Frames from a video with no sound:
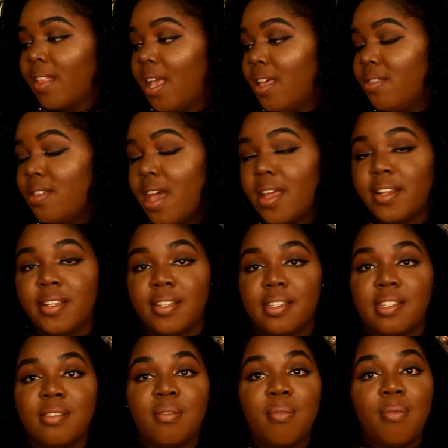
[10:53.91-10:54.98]
And that
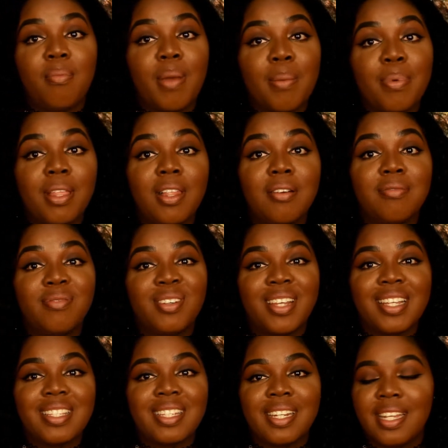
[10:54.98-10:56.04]
is my pillow for
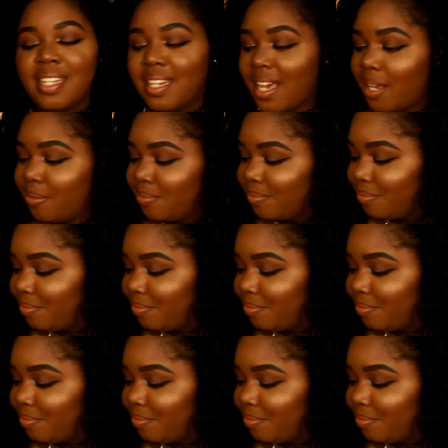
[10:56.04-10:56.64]
$19.99.